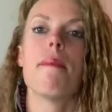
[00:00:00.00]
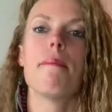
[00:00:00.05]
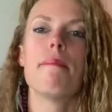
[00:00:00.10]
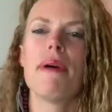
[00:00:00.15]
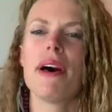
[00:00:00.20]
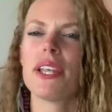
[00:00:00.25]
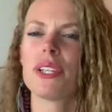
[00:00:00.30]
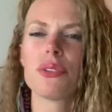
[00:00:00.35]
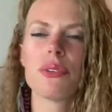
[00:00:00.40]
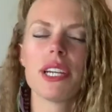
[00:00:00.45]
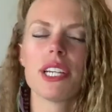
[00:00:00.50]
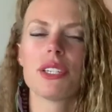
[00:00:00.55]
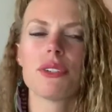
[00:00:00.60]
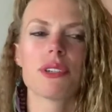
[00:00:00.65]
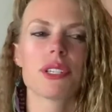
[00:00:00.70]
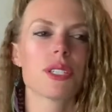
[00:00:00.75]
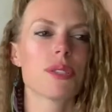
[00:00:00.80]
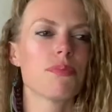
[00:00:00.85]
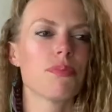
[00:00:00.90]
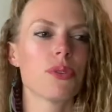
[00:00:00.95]
Best way to
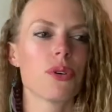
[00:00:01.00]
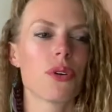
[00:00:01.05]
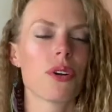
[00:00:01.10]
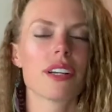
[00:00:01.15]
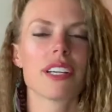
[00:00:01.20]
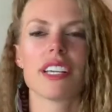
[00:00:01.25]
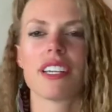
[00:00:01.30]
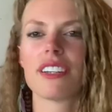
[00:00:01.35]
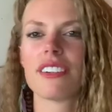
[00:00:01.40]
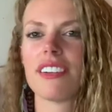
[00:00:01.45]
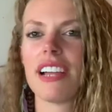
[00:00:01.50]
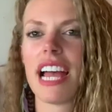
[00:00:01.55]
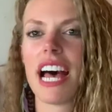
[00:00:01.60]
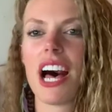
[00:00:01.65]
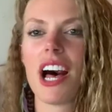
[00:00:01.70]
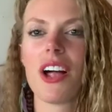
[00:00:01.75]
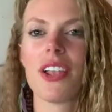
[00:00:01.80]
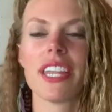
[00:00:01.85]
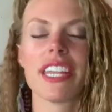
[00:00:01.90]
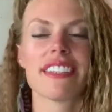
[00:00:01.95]
explore, get
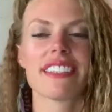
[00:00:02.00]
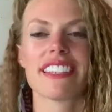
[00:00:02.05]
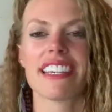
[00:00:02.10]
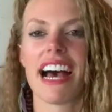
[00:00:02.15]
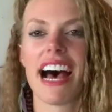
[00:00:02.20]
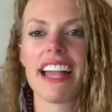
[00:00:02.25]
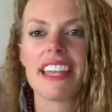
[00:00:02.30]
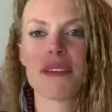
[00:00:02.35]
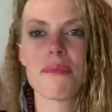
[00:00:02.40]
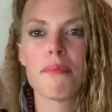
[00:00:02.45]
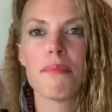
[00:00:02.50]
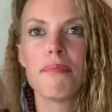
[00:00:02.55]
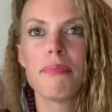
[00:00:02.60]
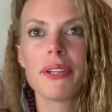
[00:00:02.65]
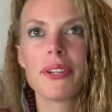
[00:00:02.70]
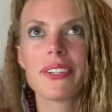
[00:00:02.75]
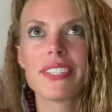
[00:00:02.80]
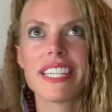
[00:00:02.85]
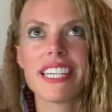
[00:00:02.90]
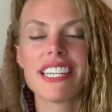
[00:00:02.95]
around. It's got
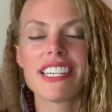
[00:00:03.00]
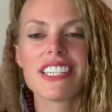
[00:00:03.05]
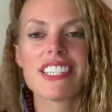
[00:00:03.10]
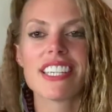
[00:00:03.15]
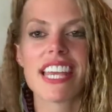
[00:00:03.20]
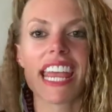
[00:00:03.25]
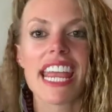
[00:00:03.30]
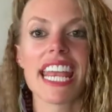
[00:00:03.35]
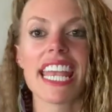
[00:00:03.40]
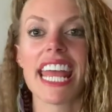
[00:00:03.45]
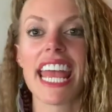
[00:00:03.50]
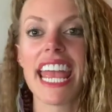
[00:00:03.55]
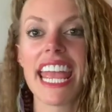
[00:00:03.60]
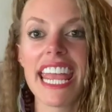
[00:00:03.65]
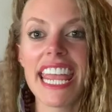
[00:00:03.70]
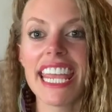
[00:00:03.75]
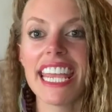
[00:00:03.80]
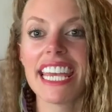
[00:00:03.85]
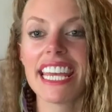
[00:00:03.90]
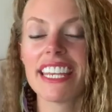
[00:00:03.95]
built-in shade
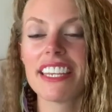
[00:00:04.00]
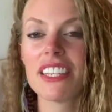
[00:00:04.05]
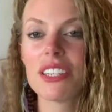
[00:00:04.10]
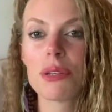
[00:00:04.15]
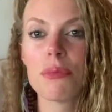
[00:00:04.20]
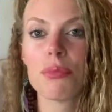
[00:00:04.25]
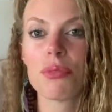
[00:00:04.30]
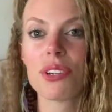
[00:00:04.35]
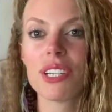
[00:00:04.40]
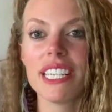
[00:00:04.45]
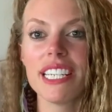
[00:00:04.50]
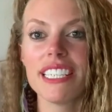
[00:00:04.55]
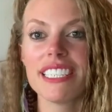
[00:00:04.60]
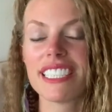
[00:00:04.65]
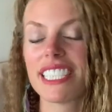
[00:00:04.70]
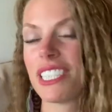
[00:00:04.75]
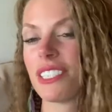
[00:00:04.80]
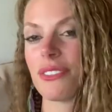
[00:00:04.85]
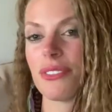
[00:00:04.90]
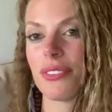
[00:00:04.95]
and the breeze
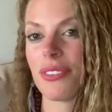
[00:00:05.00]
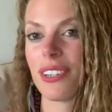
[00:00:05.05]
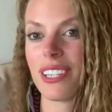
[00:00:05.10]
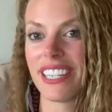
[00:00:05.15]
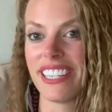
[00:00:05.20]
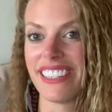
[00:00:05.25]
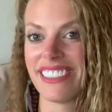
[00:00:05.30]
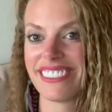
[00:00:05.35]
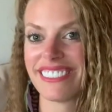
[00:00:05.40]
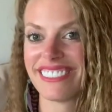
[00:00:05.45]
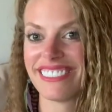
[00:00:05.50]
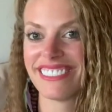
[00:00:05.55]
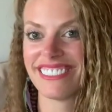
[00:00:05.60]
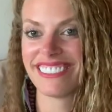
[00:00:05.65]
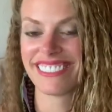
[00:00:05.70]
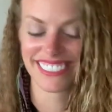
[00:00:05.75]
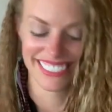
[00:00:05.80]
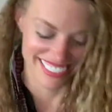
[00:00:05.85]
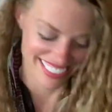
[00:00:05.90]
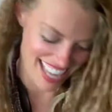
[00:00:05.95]
is free.
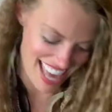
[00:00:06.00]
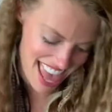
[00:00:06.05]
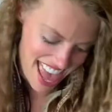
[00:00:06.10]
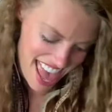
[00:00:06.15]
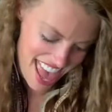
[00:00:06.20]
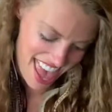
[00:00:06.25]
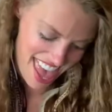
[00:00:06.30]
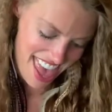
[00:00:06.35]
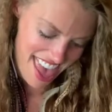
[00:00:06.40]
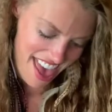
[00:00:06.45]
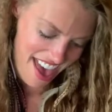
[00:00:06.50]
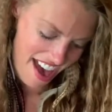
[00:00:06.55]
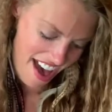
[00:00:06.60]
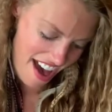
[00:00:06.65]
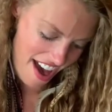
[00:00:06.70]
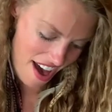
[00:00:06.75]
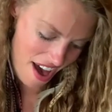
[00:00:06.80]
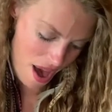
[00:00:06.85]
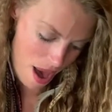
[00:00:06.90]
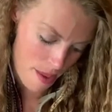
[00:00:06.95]

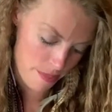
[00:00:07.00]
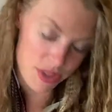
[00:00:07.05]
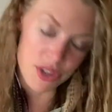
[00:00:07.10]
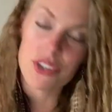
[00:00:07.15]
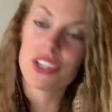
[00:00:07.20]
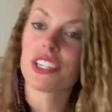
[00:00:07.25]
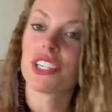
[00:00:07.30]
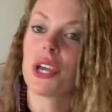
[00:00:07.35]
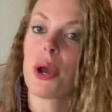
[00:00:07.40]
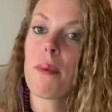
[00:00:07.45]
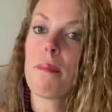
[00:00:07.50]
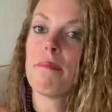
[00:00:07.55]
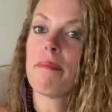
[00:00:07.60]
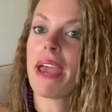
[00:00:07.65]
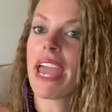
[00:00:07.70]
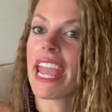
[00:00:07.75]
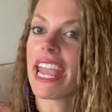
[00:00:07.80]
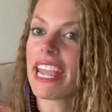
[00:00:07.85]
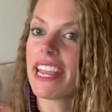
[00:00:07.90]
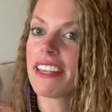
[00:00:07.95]
You could go
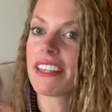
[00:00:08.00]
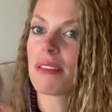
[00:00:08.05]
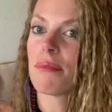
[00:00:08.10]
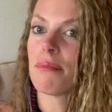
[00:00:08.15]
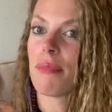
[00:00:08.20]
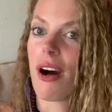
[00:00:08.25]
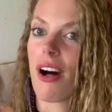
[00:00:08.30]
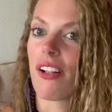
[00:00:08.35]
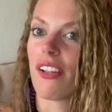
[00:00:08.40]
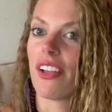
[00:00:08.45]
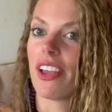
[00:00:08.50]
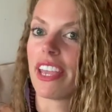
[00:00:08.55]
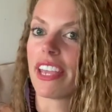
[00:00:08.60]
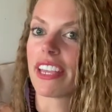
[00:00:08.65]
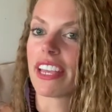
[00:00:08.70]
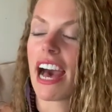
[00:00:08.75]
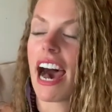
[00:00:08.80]
paintballing.